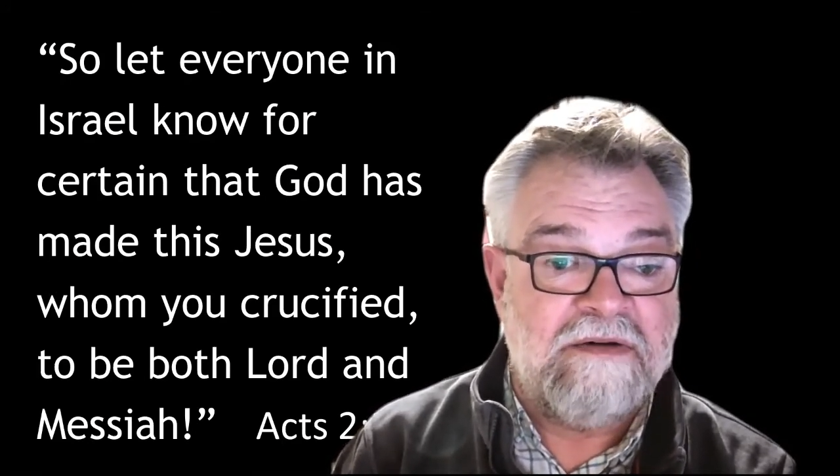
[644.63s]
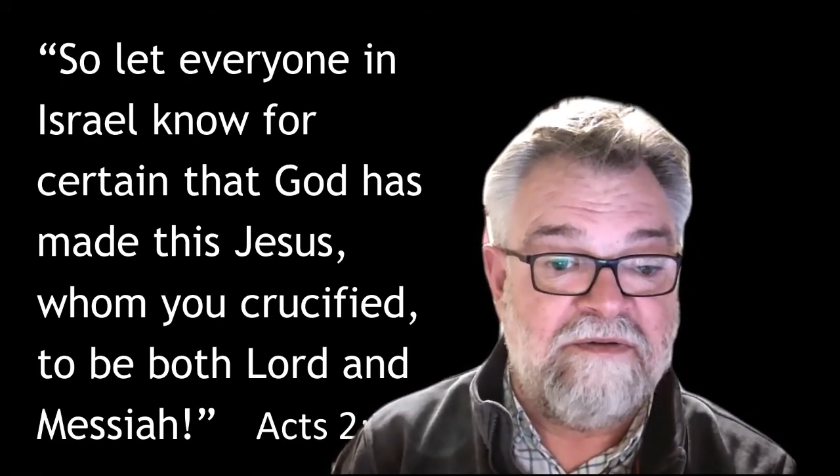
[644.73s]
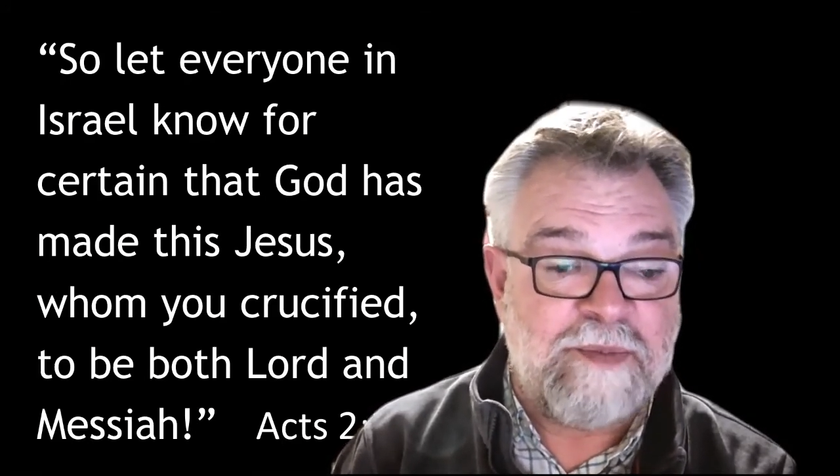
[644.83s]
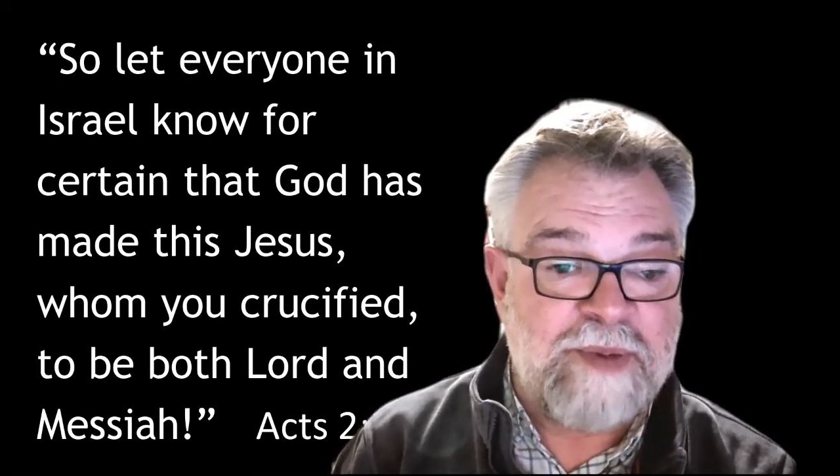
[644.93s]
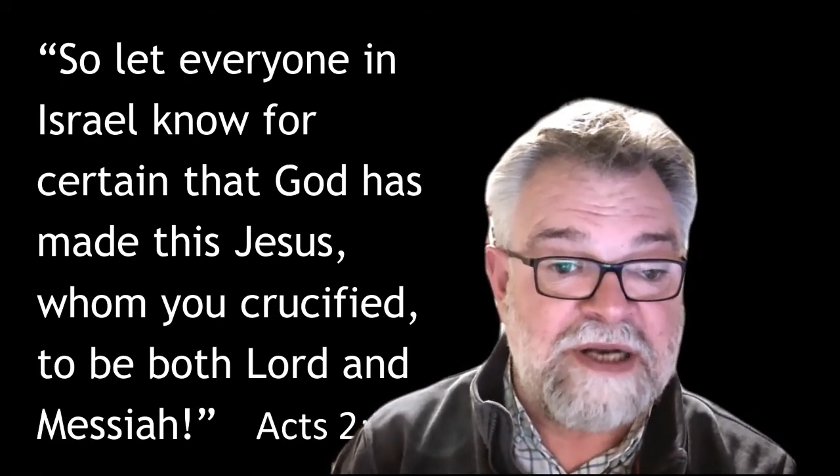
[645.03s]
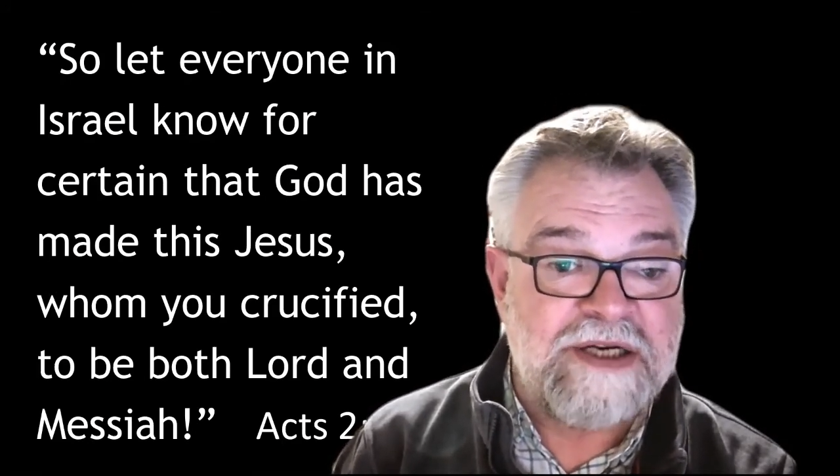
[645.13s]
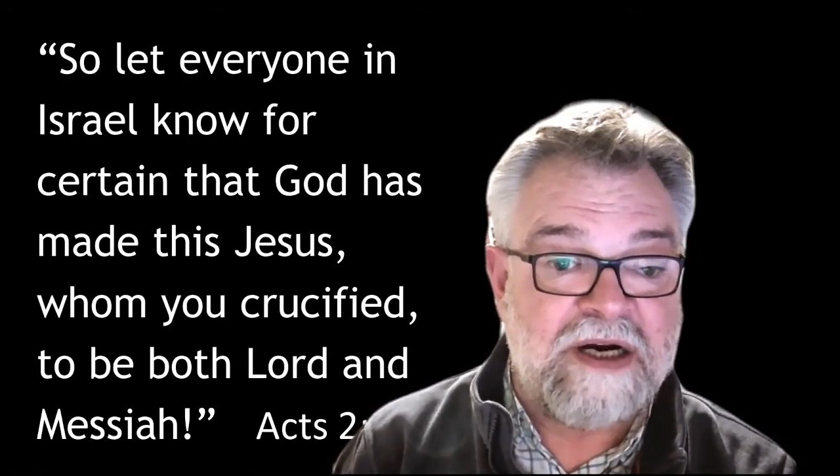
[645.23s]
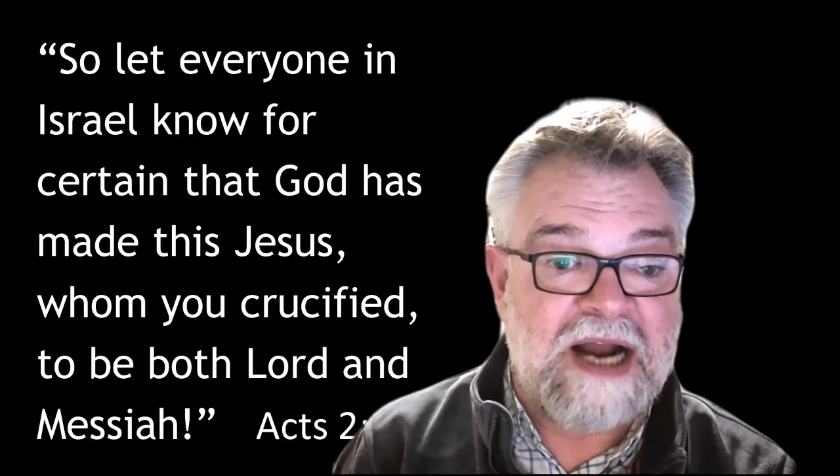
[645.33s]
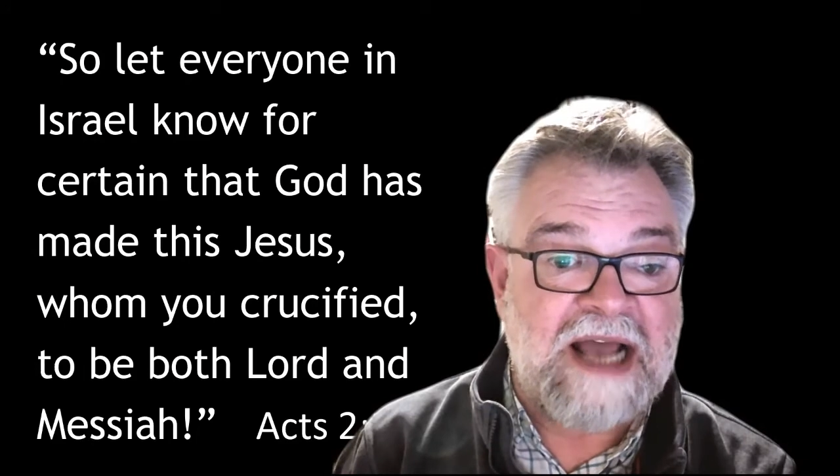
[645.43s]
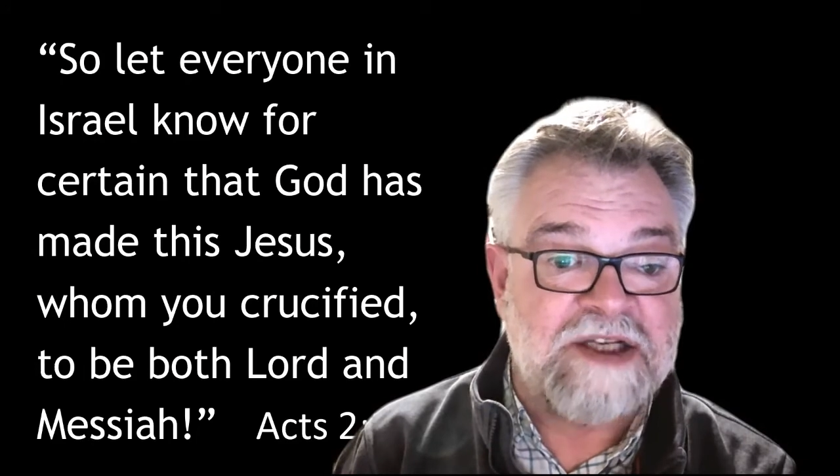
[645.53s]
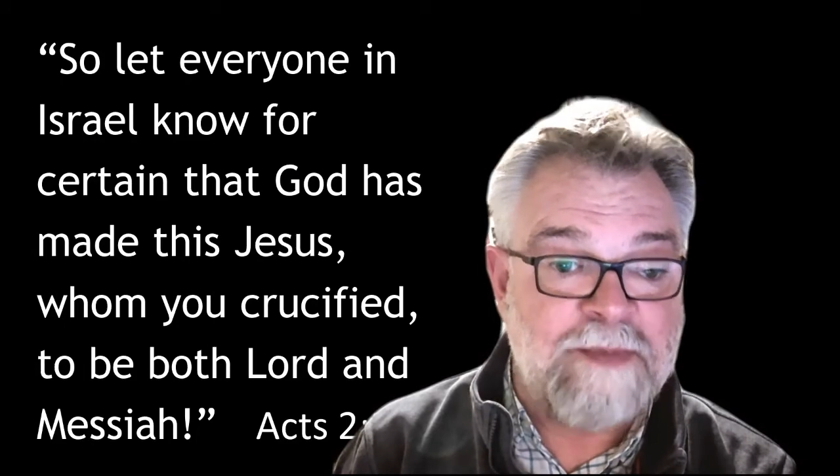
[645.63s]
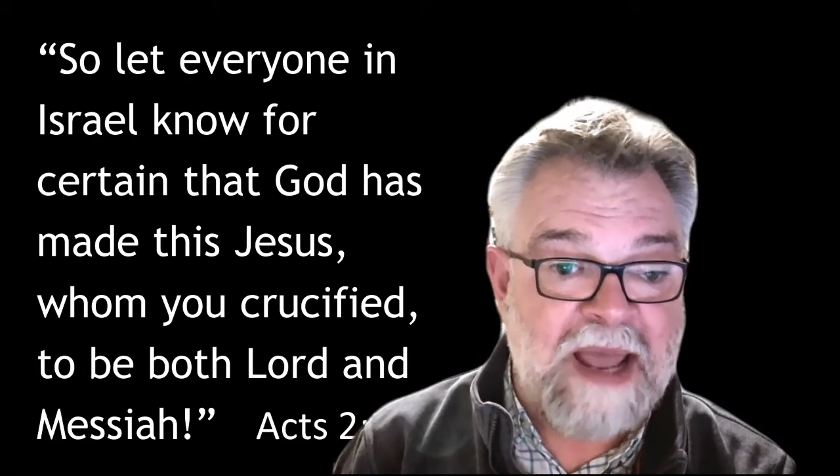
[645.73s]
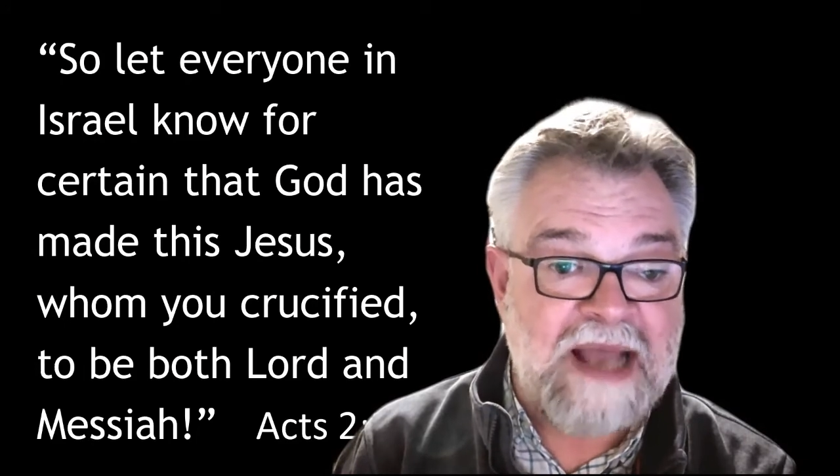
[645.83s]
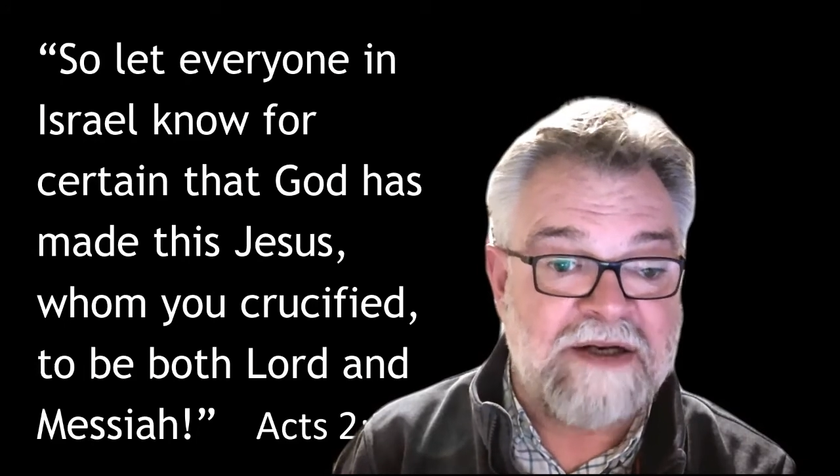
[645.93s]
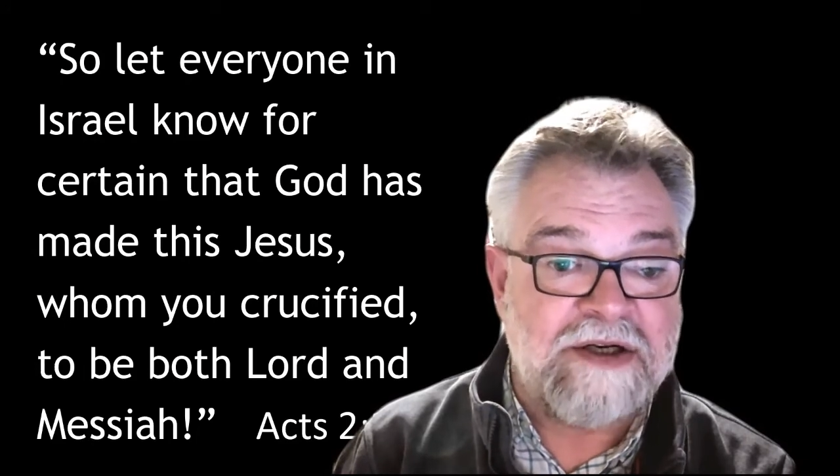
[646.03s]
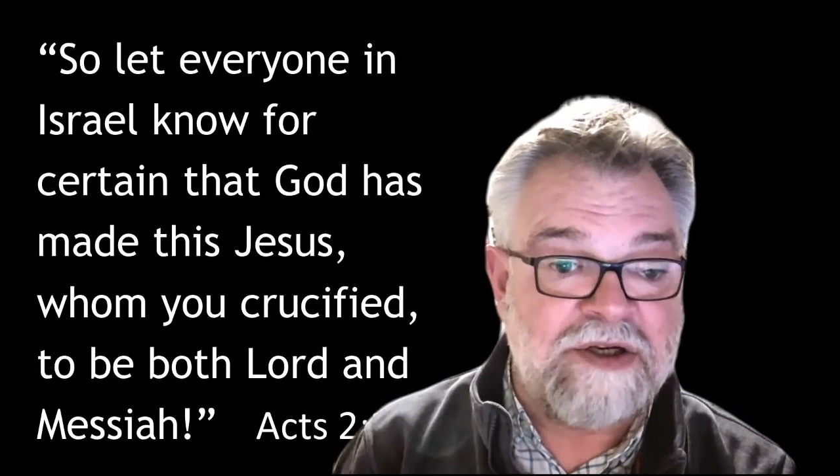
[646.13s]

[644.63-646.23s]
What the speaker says: For Peter has met